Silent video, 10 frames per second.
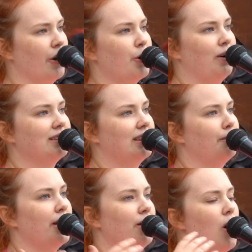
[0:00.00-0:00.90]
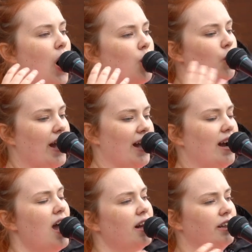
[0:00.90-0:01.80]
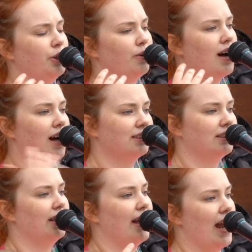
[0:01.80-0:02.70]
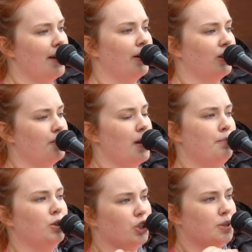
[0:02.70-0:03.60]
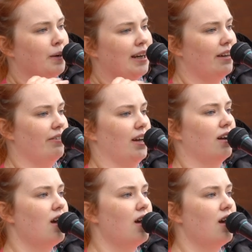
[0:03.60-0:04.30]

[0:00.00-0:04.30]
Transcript: Who wants to be aware that you are constantly harming other people just by living?